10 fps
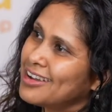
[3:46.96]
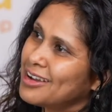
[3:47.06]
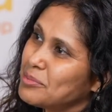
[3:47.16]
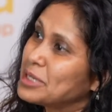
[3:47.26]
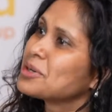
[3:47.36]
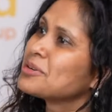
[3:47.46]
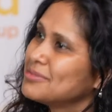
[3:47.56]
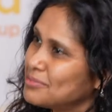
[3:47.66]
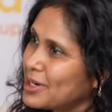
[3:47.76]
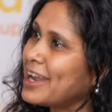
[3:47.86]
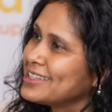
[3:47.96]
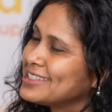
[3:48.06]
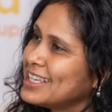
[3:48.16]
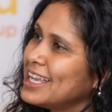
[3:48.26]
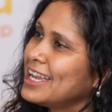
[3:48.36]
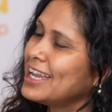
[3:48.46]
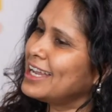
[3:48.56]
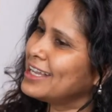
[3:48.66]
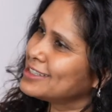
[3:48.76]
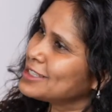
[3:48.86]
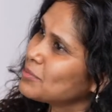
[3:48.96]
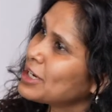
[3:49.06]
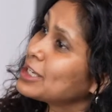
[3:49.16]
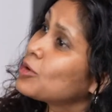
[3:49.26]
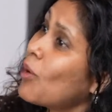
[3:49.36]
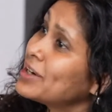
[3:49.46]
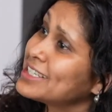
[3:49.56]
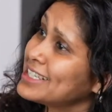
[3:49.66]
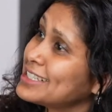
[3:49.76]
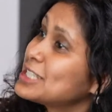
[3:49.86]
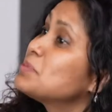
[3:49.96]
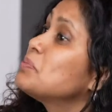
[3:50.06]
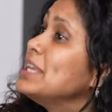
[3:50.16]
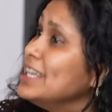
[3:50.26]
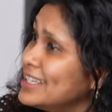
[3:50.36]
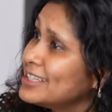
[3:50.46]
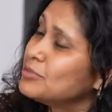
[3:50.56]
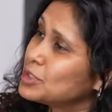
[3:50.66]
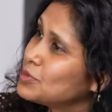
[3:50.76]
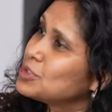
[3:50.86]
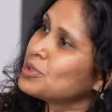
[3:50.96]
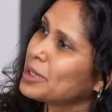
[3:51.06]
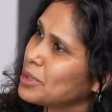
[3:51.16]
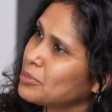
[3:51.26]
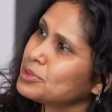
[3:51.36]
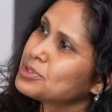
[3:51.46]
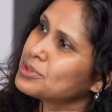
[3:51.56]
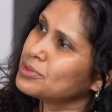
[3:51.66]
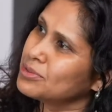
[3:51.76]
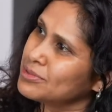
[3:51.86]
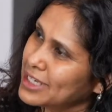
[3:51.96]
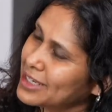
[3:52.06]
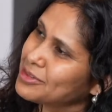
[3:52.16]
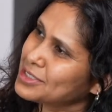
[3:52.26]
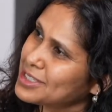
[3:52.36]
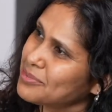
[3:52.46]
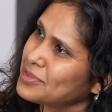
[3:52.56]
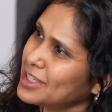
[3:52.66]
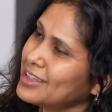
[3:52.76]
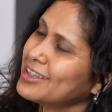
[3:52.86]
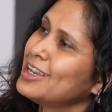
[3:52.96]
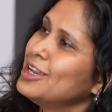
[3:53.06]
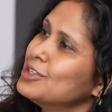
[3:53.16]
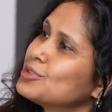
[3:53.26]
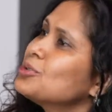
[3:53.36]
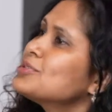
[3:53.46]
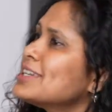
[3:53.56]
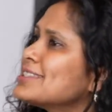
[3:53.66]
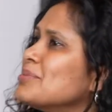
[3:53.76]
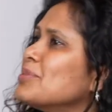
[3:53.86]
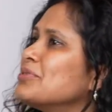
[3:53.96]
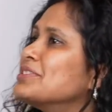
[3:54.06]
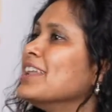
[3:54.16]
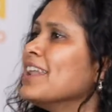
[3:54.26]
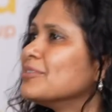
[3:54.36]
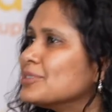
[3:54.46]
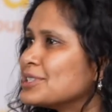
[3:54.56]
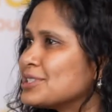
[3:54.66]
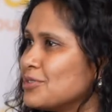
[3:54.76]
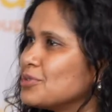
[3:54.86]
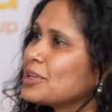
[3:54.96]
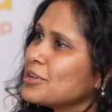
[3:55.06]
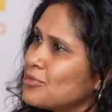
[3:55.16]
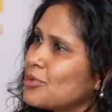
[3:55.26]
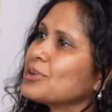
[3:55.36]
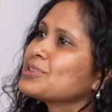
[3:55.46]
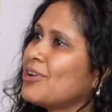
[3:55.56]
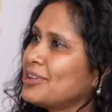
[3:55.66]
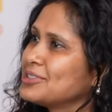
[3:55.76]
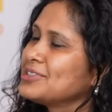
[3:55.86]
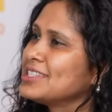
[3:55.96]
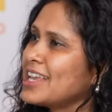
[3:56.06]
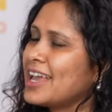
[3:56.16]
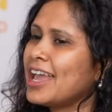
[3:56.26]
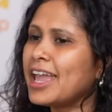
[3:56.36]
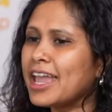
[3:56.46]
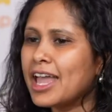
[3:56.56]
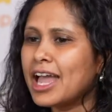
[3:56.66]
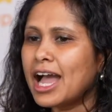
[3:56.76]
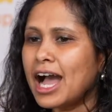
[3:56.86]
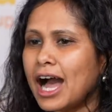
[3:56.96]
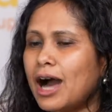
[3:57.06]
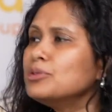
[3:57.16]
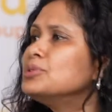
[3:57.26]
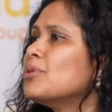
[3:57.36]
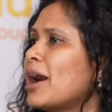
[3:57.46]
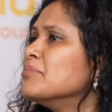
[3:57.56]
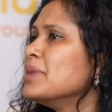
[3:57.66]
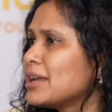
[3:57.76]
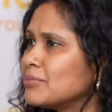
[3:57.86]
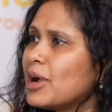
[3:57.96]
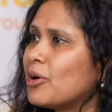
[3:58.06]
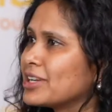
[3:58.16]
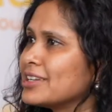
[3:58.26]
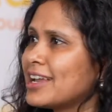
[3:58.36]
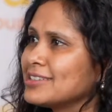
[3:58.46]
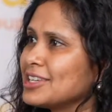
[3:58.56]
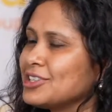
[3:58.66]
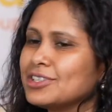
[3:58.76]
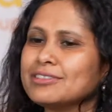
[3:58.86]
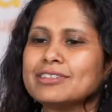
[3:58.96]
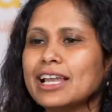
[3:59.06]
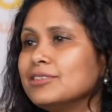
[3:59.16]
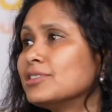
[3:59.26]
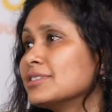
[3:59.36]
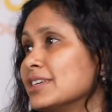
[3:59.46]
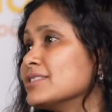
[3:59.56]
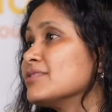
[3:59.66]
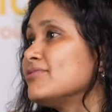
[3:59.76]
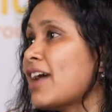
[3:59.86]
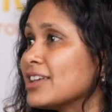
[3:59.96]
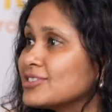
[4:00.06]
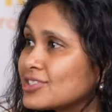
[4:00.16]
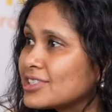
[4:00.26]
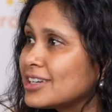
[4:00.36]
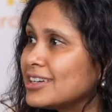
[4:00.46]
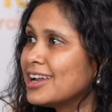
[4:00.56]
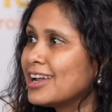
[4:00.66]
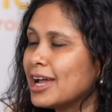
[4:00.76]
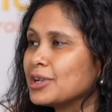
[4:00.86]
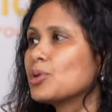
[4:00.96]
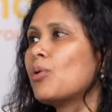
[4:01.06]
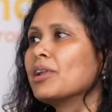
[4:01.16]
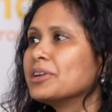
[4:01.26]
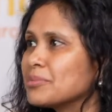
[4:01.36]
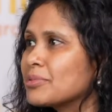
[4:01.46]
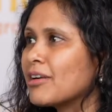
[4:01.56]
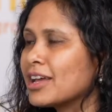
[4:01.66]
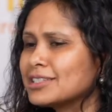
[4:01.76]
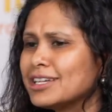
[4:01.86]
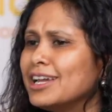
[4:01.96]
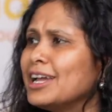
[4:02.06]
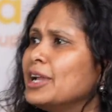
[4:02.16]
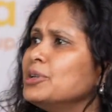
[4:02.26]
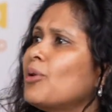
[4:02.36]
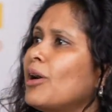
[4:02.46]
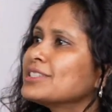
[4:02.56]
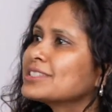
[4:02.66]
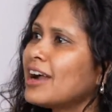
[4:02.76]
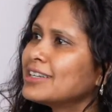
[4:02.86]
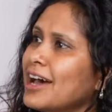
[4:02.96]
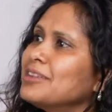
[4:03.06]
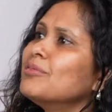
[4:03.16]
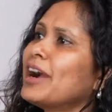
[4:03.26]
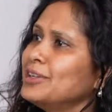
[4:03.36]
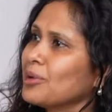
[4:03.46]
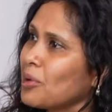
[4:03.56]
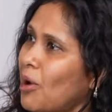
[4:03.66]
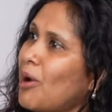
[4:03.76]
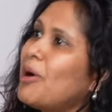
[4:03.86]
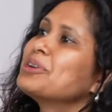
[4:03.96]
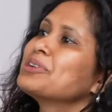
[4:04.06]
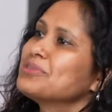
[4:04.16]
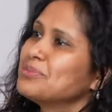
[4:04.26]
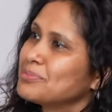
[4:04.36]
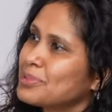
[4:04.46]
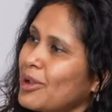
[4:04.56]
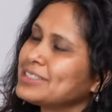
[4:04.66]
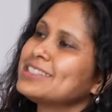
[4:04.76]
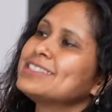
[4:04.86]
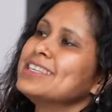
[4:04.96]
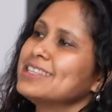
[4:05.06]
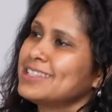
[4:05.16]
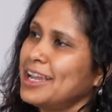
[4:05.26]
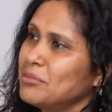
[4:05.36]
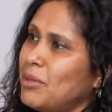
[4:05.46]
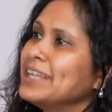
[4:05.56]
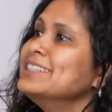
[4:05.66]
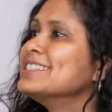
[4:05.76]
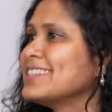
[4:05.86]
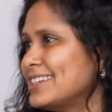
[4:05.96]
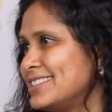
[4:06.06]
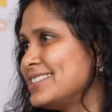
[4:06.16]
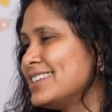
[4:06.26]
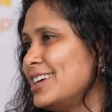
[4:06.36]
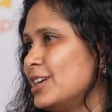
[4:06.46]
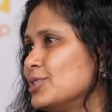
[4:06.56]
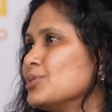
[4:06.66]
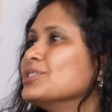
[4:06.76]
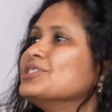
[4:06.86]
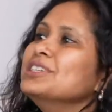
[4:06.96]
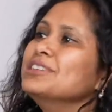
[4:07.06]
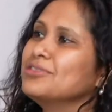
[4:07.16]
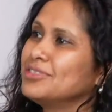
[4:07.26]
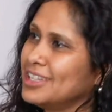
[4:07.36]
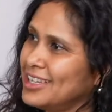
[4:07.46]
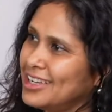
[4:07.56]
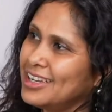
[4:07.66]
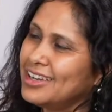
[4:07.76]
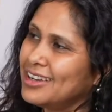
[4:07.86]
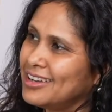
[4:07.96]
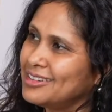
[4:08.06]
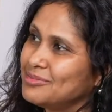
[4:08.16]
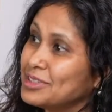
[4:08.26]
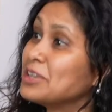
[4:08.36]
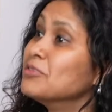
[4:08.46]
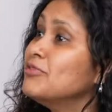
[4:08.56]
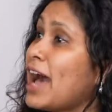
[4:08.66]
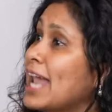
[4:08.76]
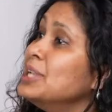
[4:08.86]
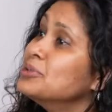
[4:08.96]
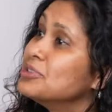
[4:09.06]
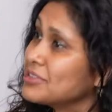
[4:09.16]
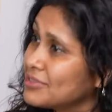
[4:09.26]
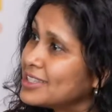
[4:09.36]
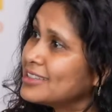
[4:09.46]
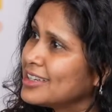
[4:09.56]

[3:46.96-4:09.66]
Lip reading: better price. And similarly, quantity, the speed with which you are able to deliver something. So those are some of the levers if you can focus on to say, hey, how do I make my organization deliver things faster and a quality product? And you start unwind a lot of processes and mindsets to achieve that value driven.